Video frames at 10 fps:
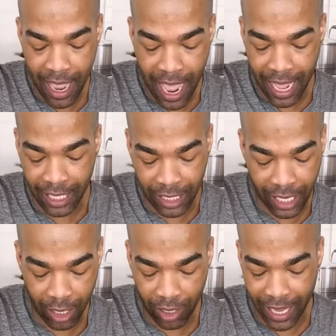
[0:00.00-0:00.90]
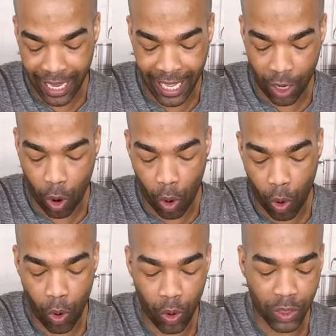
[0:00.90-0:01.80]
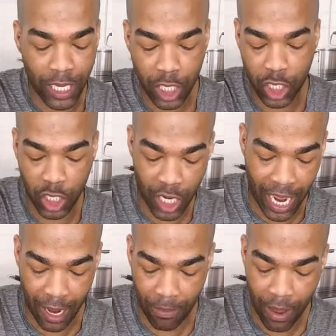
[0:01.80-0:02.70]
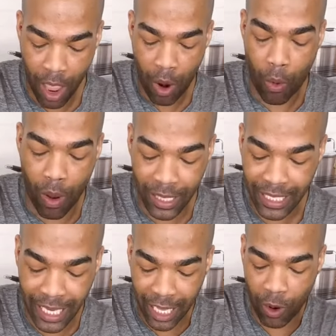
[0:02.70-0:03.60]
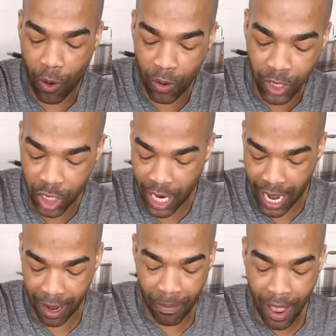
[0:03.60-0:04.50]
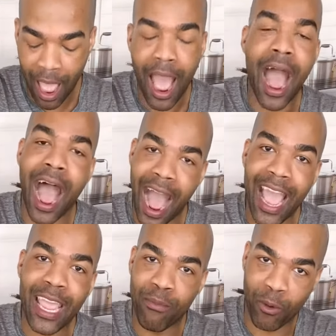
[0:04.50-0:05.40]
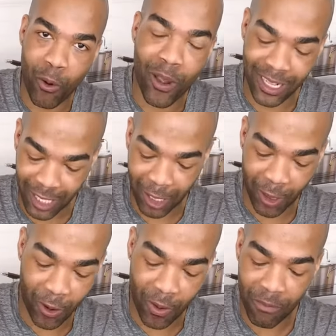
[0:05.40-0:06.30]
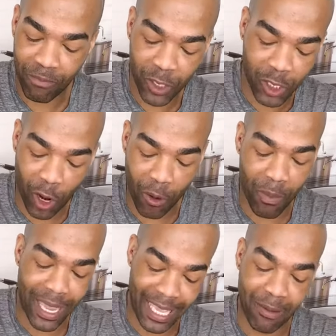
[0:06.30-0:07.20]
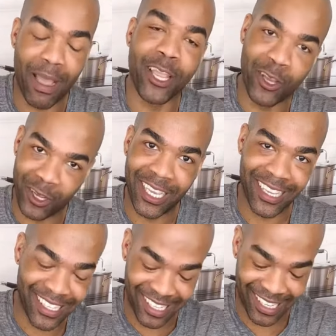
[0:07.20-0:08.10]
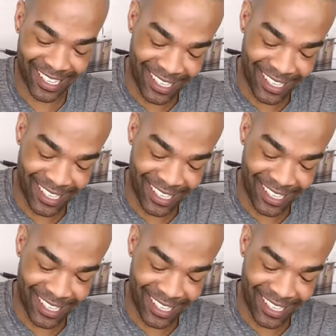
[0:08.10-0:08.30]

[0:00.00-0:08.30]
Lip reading: until it can hold shape. Once it can hold shape, I am going to start making my cookies.